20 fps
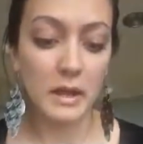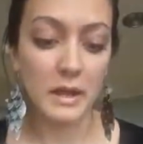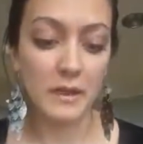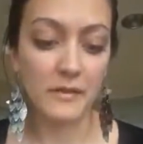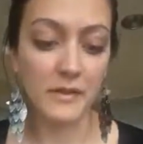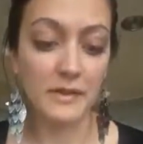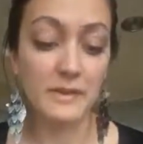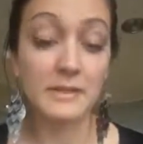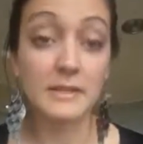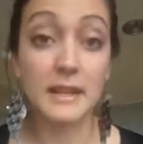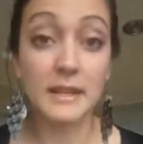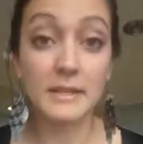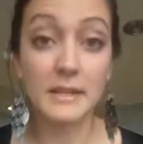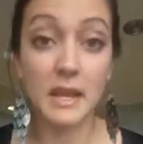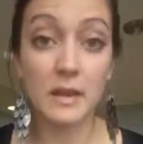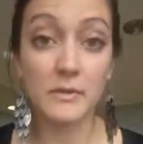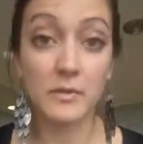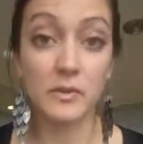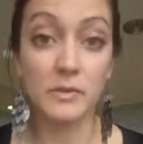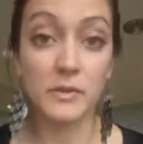If it's
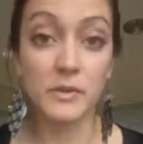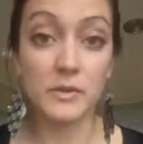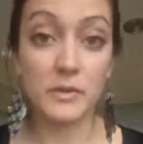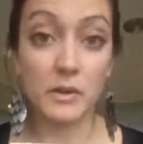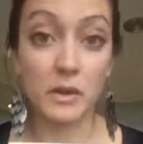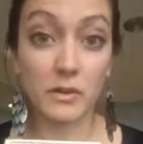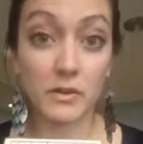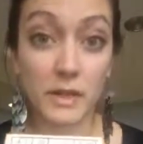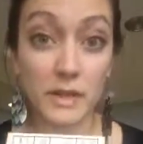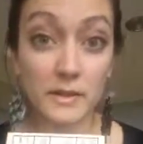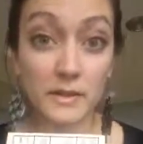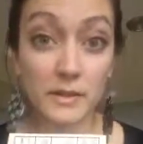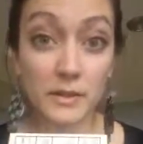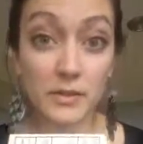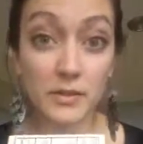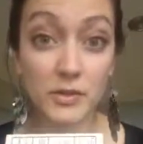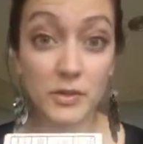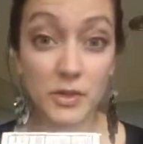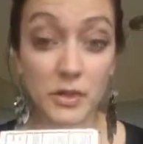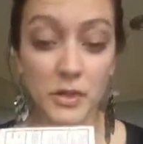daytime, you'll be doing your day
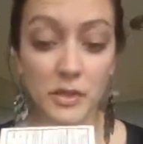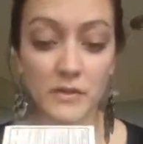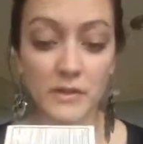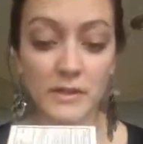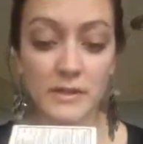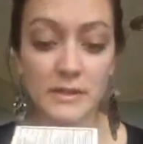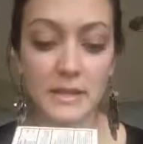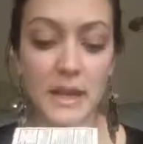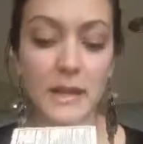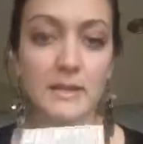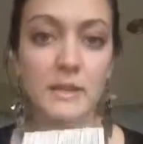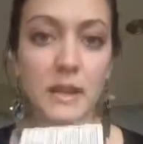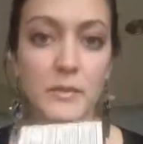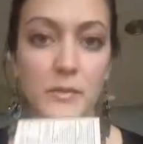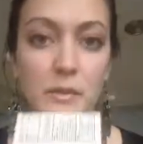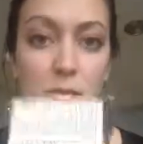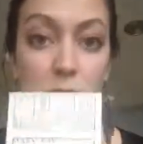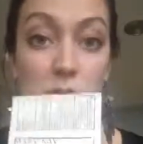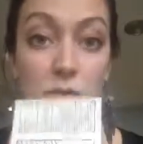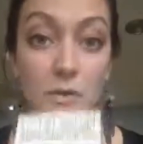solution. If it's
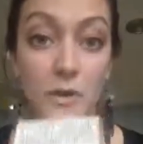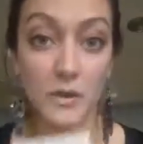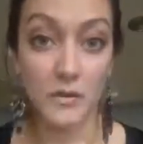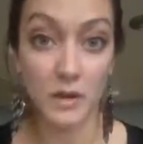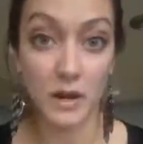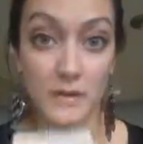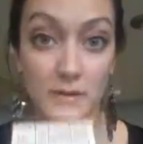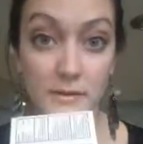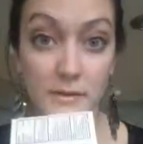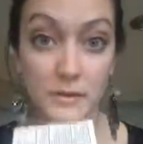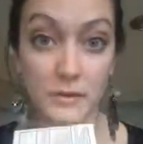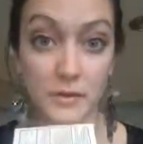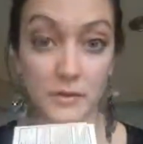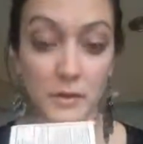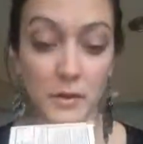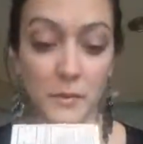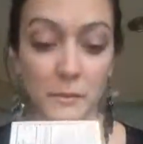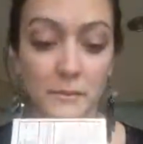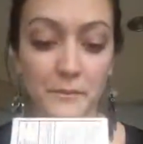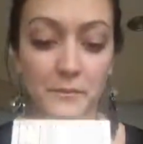nighttime, you'll be doing your night
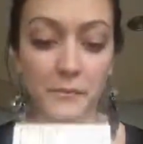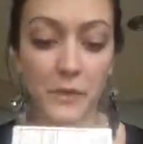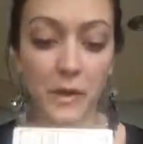solution.